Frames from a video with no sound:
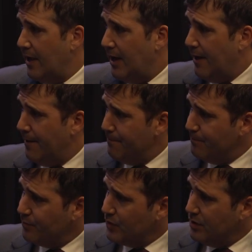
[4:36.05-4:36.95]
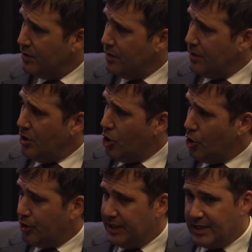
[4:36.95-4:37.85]

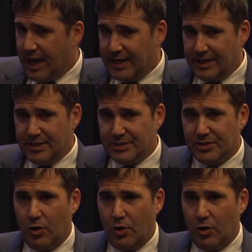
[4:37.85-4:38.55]
Early 90s,